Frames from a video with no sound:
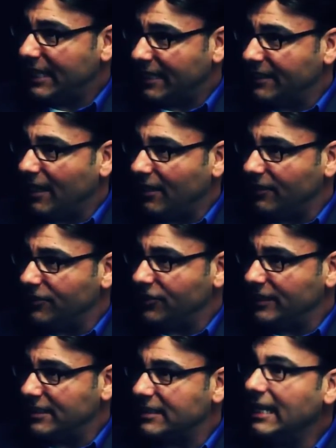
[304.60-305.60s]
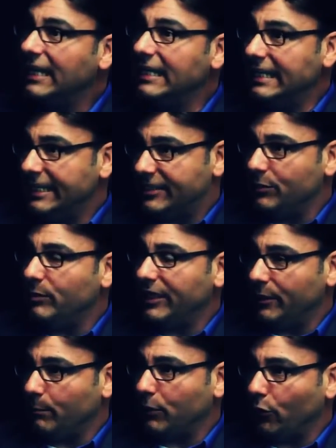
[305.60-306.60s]
technologies need to
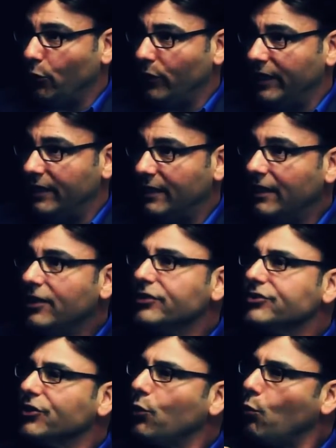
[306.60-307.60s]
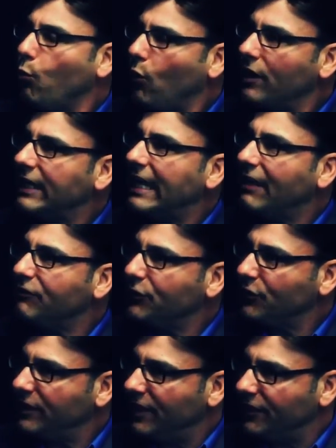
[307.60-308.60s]
be employed. So one
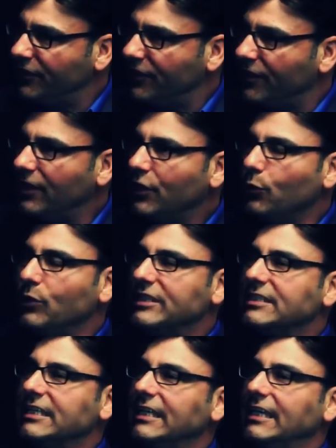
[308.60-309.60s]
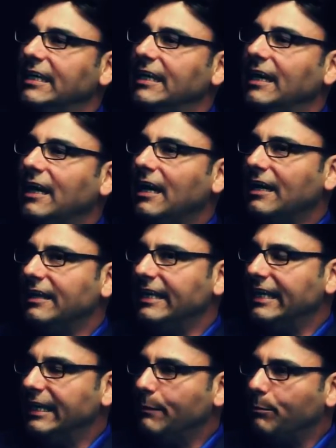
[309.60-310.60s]
after another, we see
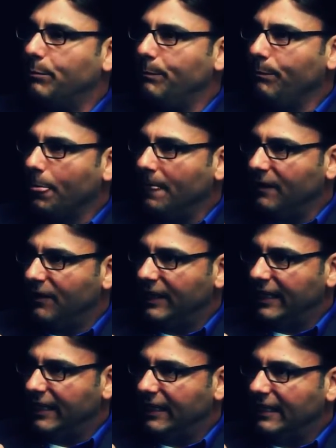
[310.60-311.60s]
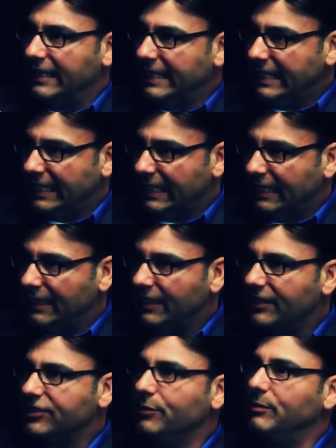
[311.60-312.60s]
the
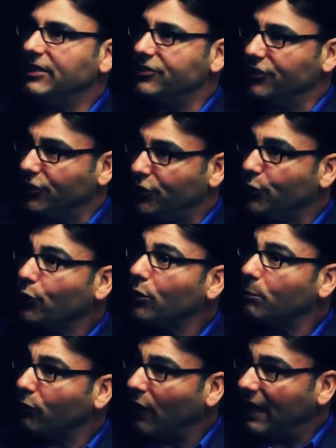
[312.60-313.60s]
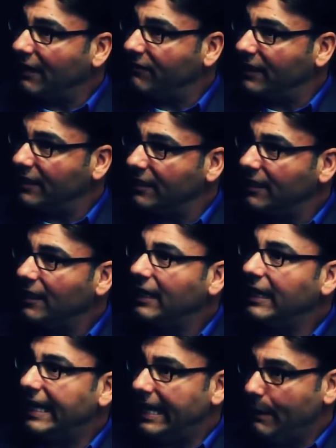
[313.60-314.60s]
need to be secure, private,
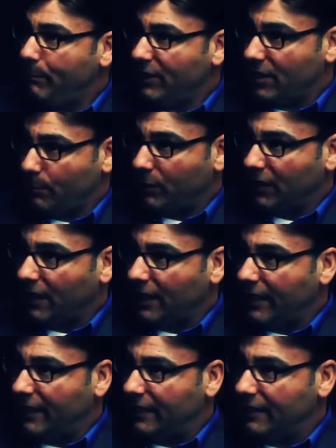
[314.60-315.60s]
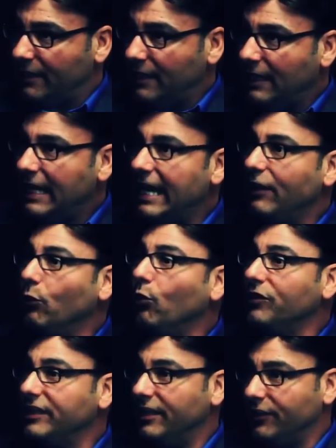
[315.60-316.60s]
HIPAA compliant, and
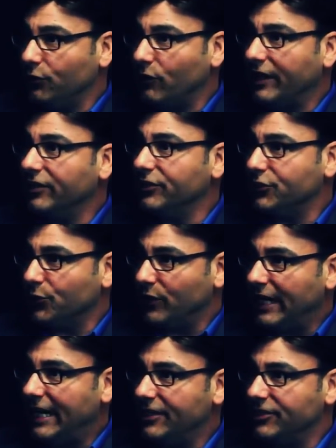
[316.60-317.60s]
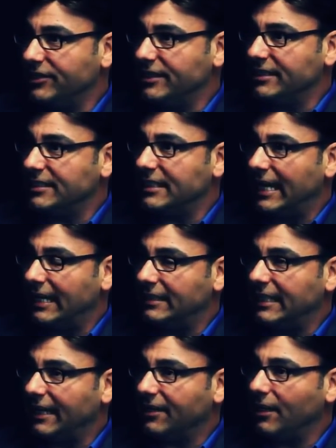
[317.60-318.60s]
all the other regulatory agencies
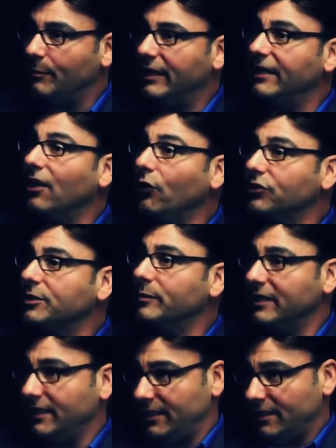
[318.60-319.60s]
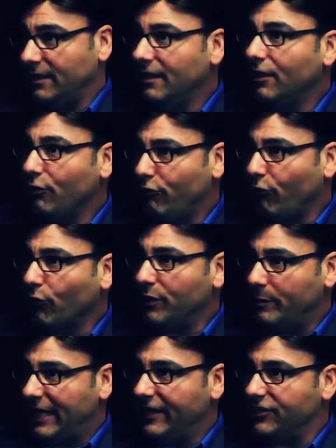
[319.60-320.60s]
that come in, and ultimately for
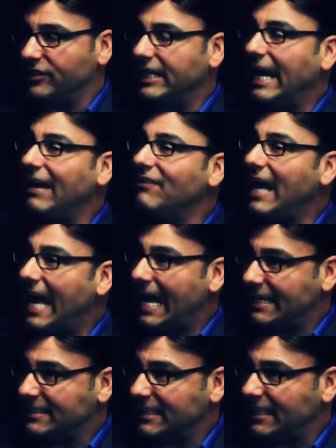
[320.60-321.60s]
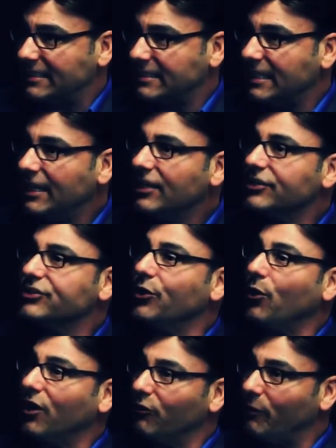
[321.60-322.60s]
the patient to have access
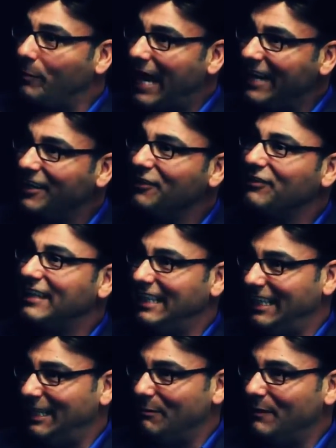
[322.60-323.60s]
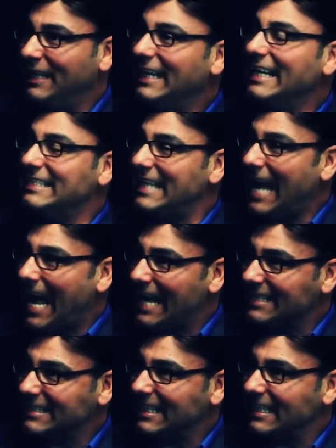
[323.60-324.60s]
So our repetitive theme is
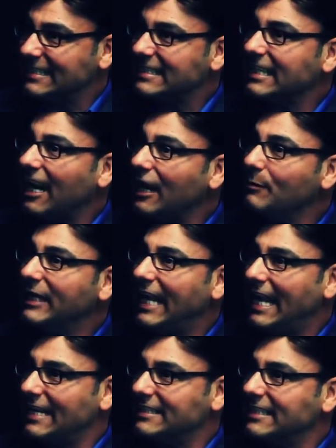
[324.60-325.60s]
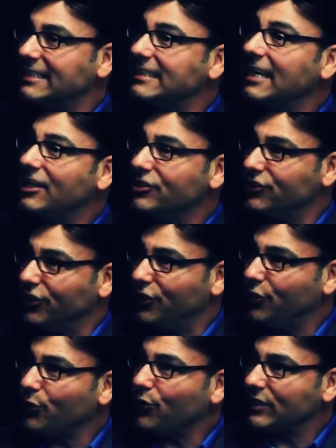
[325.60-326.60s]
access, timely access,
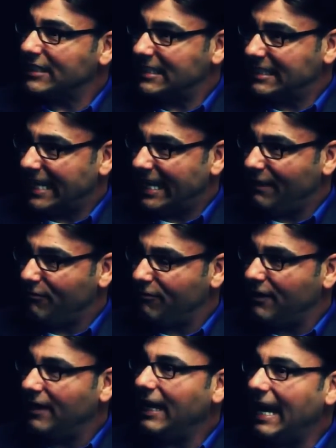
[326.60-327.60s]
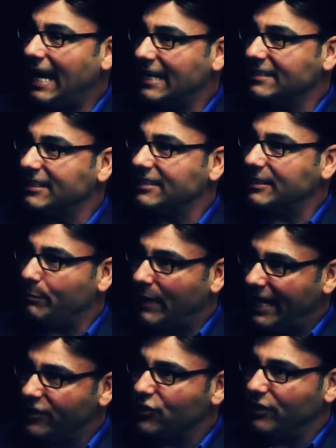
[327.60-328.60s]
secure, safe access to
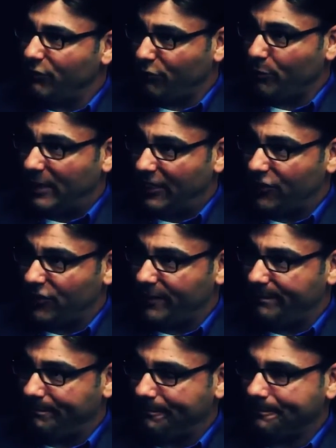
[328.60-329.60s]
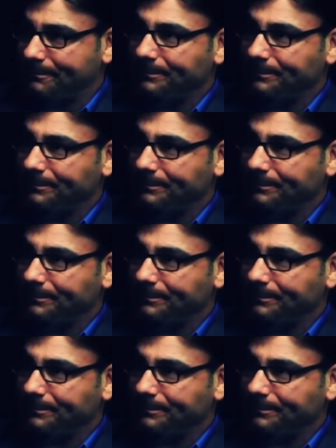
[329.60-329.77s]
patient information.